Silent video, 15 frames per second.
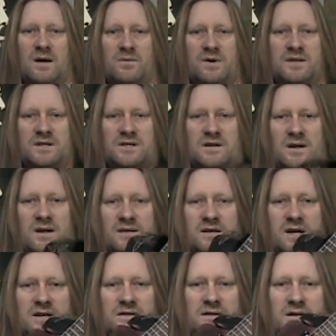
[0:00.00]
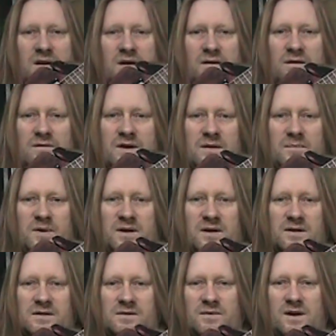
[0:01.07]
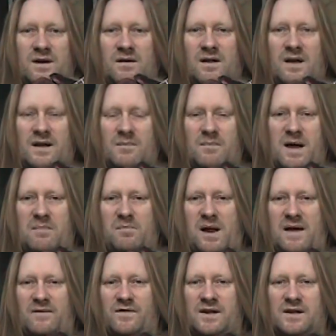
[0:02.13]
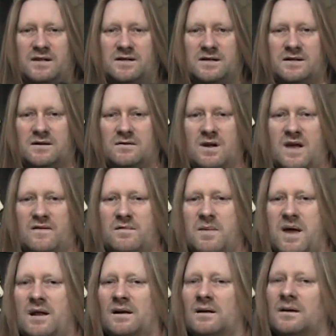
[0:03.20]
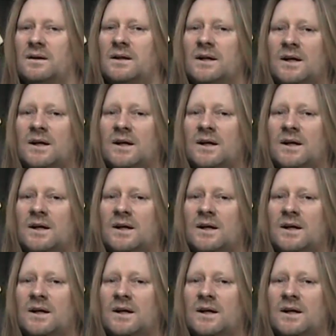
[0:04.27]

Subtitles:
We just like changed the colour of it because we don't like the matte black thing because it's too heavy metal.